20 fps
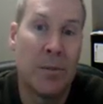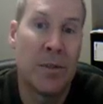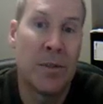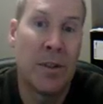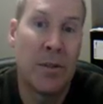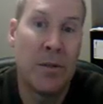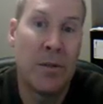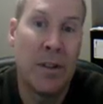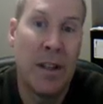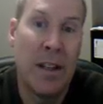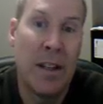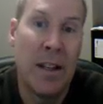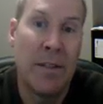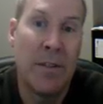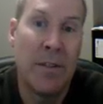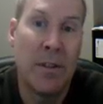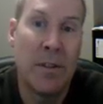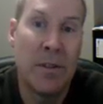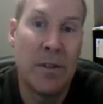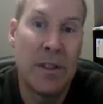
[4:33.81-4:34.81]
So if
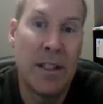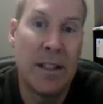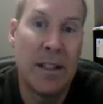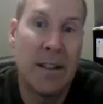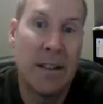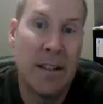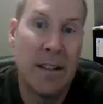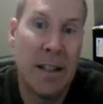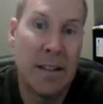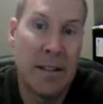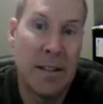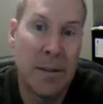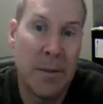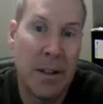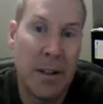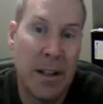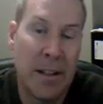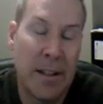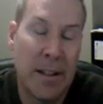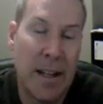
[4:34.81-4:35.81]
you're interested in something
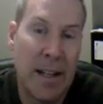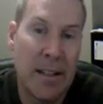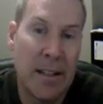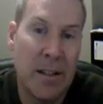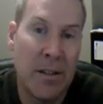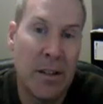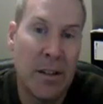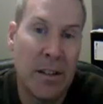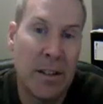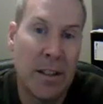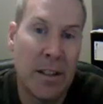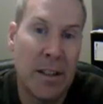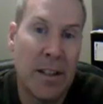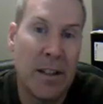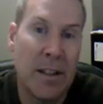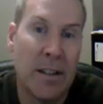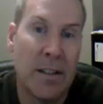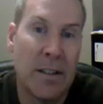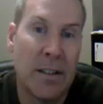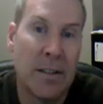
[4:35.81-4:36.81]
like that, you can click
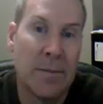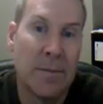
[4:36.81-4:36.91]
here.